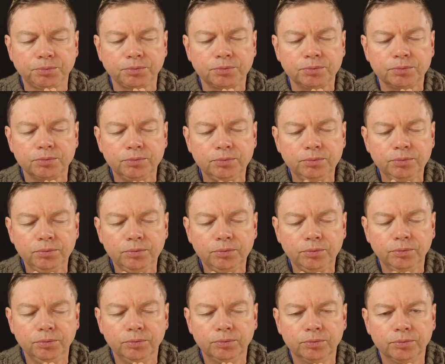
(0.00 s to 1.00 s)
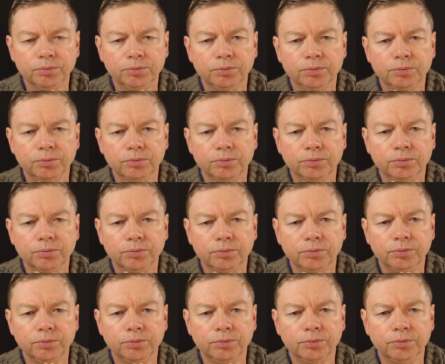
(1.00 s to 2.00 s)

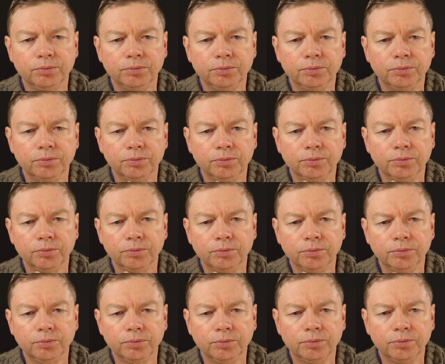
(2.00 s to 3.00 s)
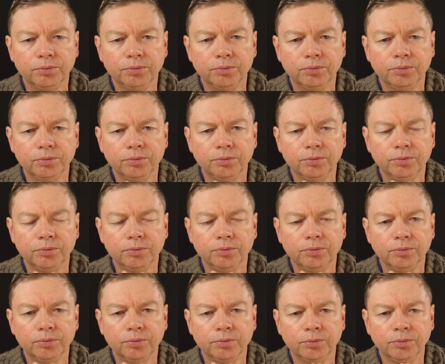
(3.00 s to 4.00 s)
[no speech]